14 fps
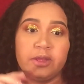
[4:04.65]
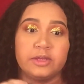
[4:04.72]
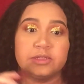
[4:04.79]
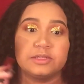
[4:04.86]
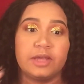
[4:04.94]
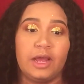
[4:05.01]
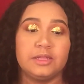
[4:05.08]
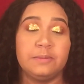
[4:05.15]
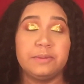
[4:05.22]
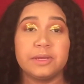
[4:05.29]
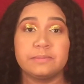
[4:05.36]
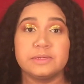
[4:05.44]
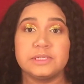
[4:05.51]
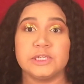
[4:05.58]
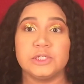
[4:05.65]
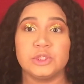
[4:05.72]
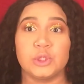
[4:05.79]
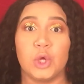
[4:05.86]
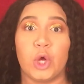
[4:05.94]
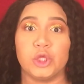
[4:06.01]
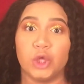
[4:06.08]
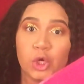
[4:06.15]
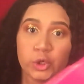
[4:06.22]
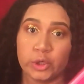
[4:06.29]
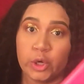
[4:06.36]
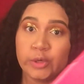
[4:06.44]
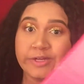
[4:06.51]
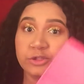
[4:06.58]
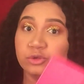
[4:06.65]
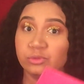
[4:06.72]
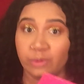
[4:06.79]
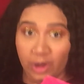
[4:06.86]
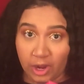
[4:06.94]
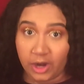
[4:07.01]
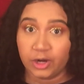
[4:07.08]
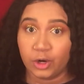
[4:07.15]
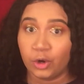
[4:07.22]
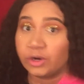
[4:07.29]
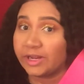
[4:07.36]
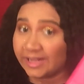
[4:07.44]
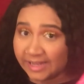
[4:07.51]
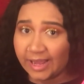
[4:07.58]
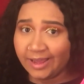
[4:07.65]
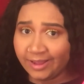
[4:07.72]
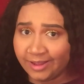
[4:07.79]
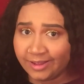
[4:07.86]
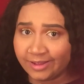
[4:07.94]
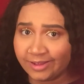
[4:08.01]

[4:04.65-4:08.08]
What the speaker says: It's hella pigmented, so don't go in too hard, okay?